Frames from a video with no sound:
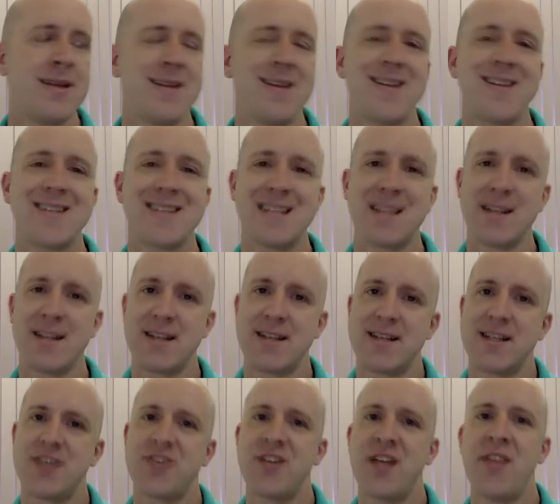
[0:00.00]
There's still a
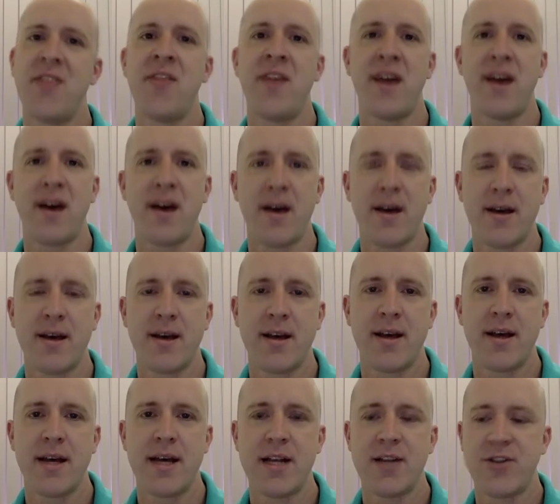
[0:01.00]
decision in there.
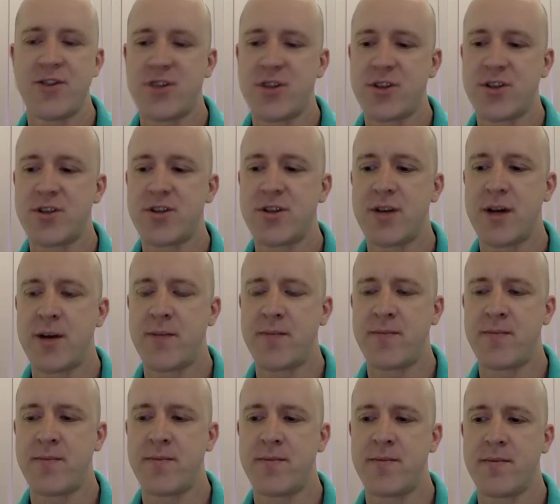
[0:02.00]
It's just
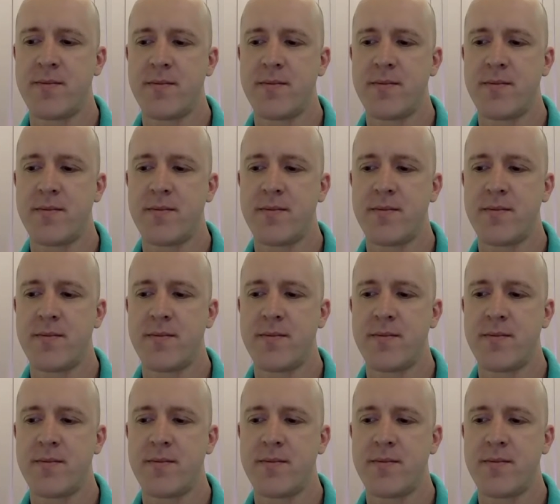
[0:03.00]
um,